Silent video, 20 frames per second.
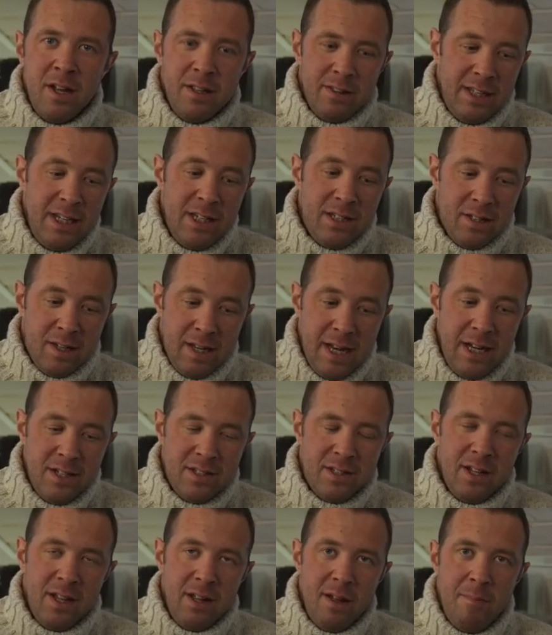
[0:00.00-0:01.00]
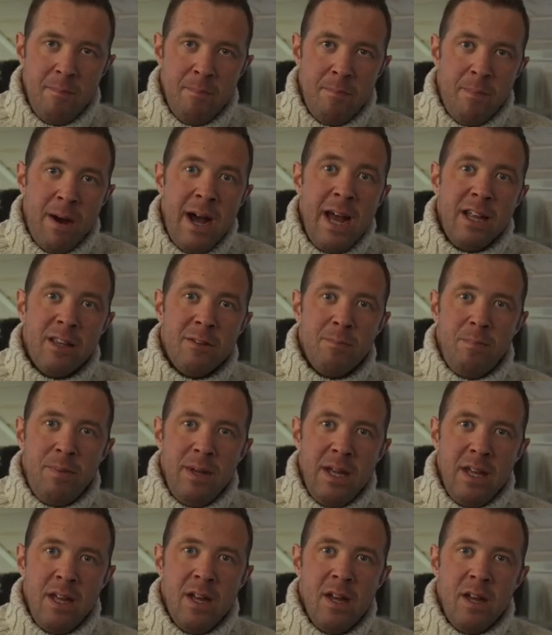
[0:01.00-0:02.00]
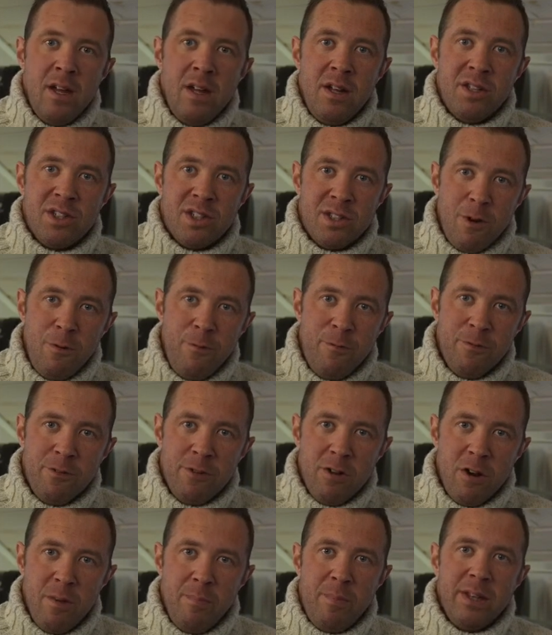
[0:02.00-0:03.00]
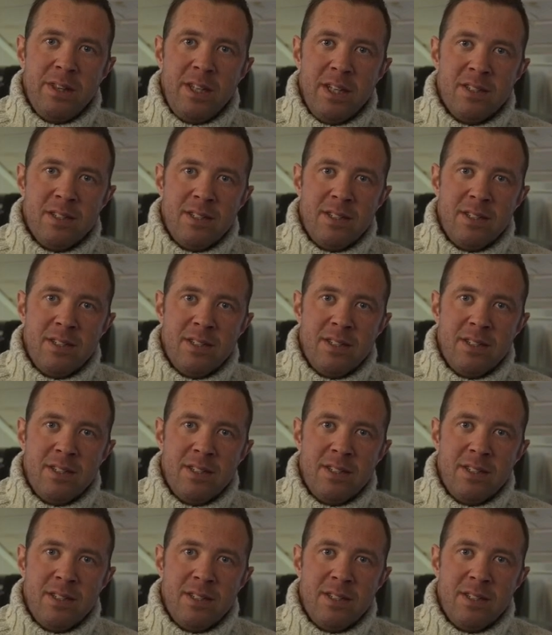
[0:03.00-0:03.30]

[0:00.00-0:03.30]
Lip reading: This lens might be softer, but is